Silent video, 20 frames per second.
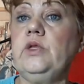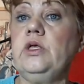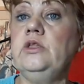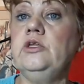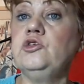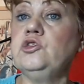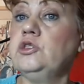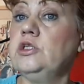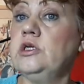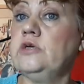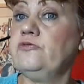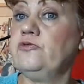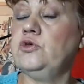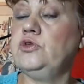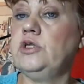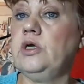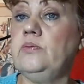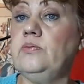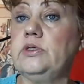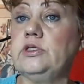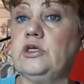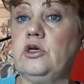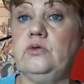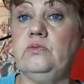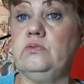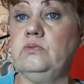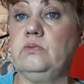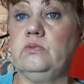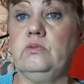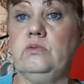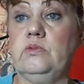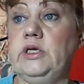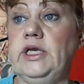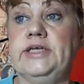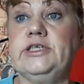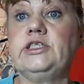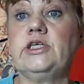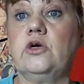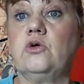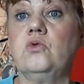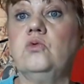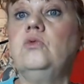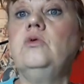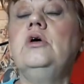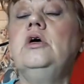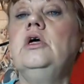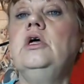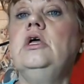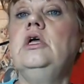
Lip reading: They took their phone number down ages ago.